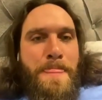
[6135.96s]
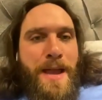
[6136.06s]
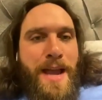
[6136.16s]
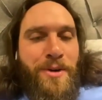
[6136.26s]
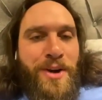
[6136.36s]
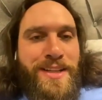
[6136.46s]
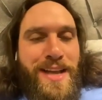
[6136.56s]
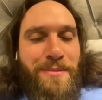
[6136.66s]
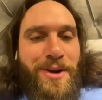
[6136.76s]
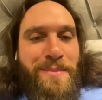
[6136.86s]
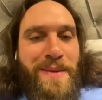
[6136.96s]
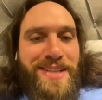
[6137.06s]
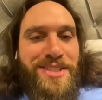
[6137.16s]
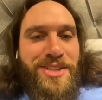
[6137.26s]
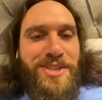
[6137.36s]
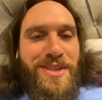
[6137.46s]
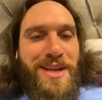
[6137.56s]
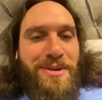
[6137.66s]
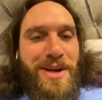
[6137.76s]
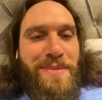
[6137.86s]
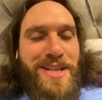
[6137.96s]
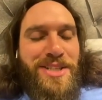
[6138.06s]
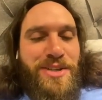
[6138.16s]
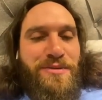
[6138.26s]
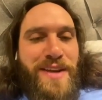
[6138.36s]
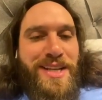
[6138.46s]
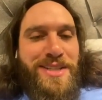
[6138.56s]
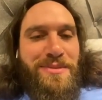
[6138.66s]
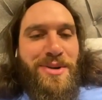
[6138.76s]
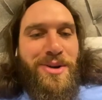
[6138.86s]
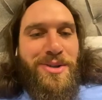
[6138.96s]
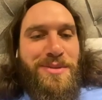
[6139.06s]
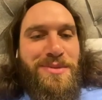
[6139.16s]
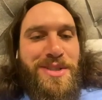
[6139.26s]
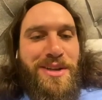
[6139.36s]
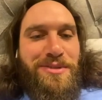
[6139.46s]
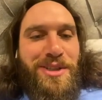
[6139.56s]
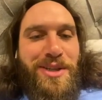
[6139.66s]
I'm gonna message Vinny some awesome stuff to look